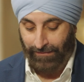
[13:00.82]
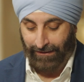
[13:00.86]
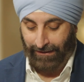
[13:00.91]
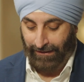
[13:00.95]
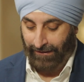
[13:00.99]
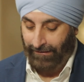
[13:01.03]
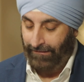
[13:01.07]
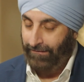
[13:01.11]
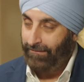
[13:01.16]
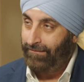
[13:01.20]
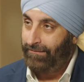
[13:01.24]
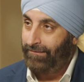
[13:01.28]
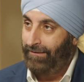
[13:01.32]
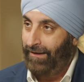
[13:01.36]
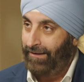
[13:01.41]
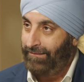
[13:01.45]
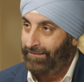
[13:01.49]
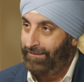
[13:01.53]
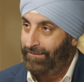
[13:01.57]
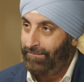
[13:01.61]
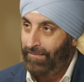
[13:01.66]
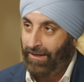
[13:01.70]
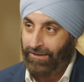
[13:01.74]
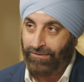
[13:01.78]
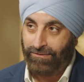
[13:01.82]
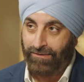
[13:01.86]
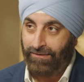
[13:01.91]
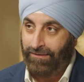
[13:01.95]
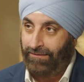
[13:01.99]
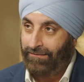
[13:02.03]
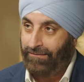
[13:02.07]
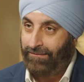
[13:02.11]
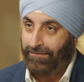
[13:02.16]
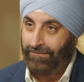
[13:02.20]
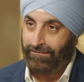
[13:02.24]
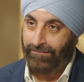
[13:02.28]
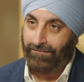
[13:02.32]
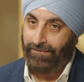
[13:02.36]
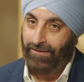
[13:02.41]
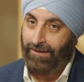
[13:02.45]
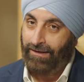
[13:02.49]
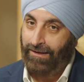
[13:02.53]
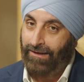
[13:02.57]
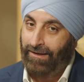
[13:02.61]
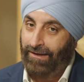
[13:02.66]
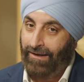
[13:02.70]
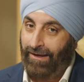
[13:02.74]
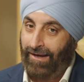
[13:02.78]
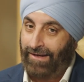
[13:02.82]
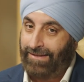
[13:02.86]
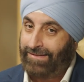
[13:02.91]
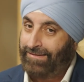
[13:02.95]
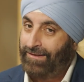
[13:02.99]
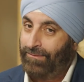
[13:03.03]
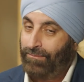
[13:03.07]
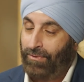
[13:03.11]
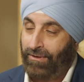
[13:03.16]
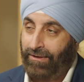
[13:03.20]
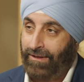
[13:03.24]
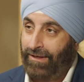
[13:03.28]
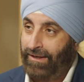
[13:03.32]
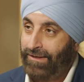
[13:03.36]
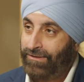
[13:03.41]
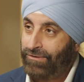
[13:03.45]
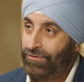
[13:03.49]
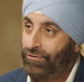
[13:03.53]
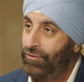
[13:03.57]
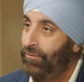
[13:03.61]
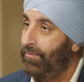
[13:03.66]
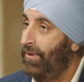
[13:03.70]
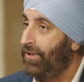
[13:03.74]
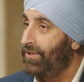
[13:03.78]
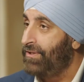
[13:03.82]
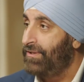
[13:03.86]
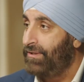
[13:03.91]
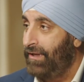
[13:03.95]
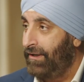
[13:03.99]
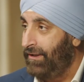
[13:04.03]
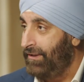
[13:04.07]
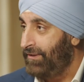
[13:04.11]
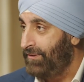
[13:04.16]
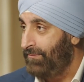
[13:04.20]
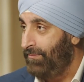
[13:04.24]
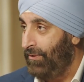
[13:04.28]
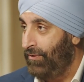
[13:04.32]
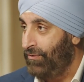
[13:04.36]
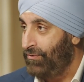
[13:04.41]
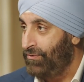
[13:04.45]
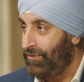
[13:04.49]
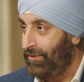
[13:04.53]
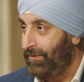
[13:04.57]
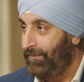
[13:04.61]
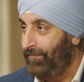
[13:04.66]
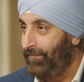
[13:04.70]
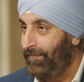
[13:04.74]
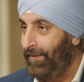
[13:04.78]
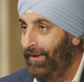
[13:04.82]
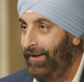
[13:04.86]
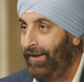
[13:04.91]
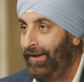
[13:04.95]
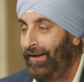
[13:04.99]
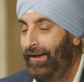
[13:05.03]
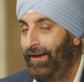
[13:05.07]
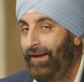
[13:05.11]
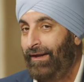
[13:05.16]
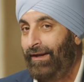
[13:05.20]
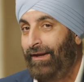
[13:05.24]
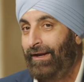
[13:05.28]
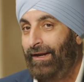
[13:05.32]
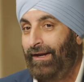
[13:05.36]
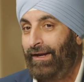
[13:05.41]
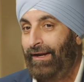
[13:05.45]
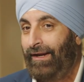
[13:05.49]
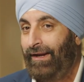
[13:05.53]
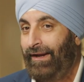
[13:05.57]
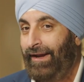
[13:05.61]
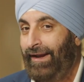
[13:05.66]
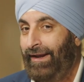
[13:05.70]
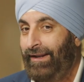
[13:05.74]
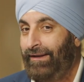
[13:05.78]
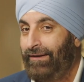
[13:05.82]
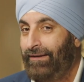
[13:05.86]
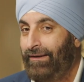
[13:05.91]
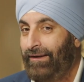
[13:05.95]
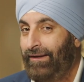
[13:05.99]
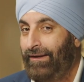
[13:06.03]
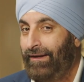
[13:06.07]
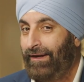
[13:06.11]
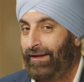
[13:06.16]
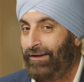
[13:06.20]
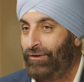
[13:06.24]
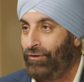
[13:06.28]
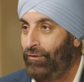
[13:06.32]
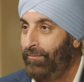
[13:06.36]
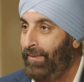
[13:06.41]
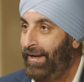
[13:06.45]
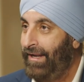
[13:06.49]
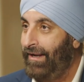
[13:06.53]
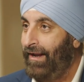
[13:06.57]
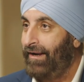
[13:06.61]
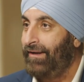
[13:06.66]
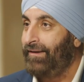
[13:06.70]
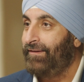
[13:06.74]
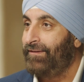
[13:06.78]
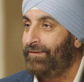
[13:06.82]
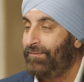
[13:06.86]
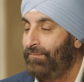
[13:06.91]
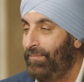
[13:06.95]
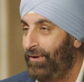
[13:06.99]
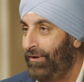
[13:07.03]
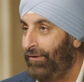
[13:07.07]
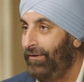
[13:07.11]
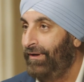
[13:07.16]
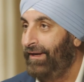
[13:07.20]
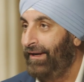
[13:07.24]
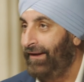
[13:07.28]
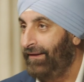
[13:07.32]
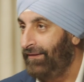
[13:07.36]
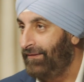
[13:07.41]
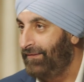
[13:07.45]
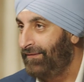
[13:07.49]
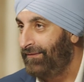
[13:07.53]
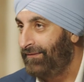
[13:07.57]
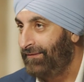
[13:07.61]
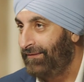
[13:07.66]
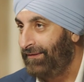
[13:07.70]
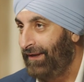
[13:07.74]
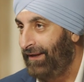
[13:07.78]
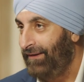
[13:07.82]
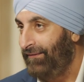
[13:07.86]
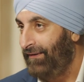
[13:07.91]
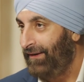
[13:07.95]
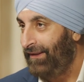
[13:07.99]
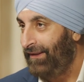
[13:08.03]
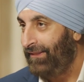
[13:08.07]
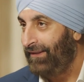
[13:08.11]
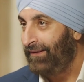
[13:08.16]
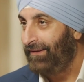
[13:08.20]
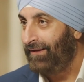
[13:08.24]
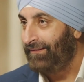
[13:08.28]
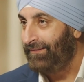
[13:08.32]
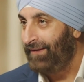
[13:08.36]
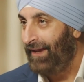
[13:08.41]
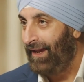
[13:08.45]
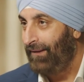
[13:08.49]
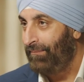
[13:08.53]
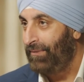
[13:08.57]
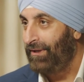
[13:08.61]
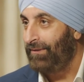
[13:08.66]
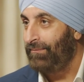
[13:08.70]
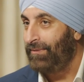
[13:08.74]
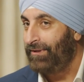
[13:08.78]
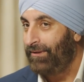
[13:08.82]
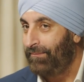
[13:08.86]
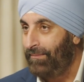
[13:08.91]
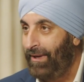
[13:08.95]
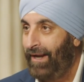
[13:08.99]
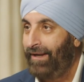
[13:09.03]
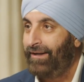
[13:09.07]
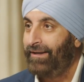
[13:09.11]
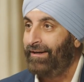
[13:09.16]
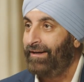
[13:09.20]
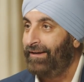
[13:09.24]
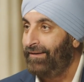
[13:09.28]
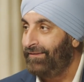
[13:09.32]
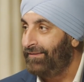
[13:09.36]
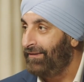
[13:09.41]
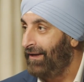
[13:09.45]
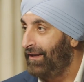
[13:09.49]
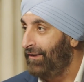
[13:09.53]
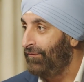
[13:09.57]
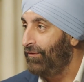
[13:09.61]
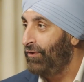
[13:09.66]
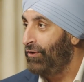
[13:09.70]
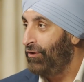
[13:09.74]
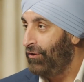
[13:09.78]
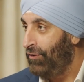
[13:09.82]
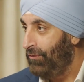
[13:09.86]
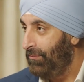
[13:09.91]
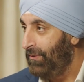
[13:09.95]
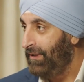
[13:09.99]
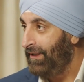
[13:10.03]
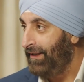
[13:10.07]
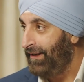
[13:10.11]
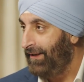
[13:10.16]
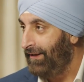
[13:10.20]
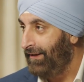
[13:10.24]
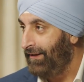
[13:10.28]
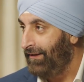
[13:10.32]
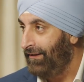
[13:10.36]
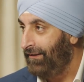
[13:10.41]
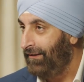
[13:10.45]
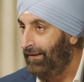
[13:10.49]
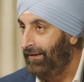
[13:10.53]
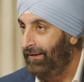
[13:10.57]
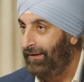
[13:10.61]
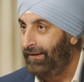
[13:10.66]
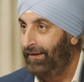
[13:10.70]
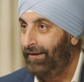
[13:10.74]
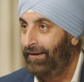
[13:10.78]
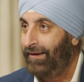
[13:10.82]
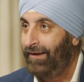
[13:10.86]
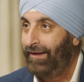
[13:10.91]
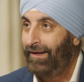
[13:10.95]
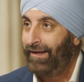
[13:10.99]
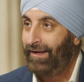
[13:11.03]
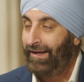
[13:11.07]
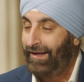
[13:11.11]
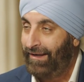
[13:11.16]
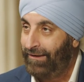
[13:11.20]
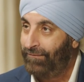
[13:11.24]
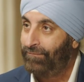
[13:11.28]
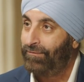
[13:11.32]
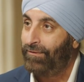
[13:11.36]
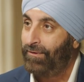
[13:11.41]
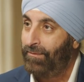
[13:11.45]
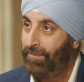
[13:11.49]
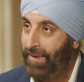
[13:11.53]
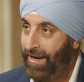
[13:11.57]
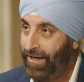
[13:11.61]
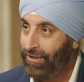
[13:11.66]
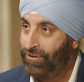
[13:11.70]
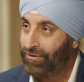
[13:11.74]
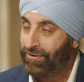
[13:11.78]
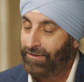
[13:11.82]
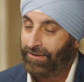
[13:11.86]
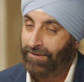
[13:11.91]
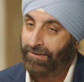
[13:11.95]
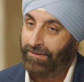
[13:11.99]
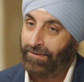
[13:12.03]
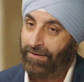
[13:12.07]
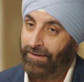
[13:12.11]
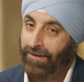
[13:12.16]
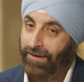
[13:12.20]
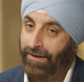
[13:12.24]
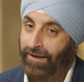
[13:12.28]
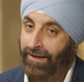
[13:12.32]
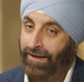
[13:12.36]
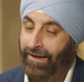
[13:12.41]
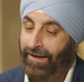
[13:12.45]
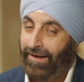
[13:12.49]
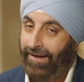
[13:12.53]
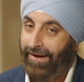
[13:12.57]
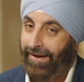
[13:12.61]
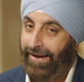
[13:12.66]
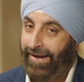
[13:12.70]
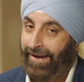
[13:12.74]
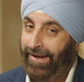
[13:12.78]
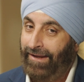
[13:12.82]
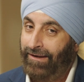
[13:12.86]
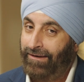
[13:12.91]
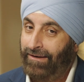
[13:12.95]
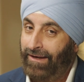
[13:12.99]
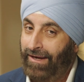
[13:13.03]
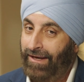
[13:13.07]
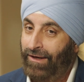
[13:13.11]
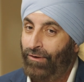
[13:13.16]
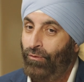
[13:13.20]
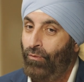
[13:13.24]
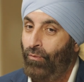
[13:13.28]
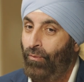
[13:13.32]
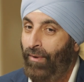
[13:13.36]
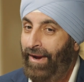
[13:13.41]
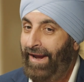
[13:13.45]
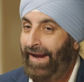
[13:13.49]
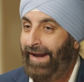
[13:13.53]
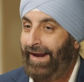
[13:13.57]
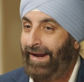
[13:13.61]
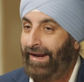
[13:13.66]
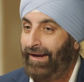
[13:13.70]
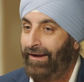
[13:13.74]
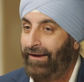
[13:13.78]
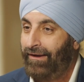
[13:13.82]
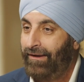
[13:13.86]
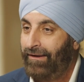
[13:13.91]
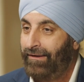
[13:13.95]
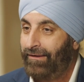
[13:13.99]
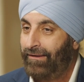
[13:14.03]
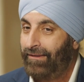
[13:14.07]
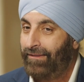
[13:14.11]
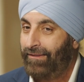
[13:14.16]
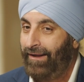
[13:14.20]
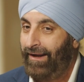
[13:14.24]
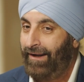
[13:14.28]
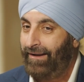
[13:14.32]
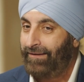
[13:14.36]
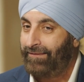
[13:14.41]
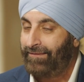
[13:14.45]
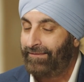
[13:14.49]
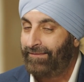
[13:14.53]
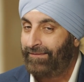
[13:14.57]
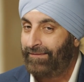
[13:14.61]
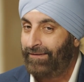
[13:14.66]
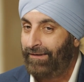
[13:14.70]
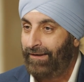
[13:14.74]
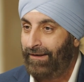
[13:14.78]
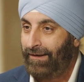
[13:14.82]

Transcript: be, as you mentioned, as simple as too much sun exposure. And you may not experience kind of anything that's happening, but the body is kind of accumulating inflammation. And in a way, that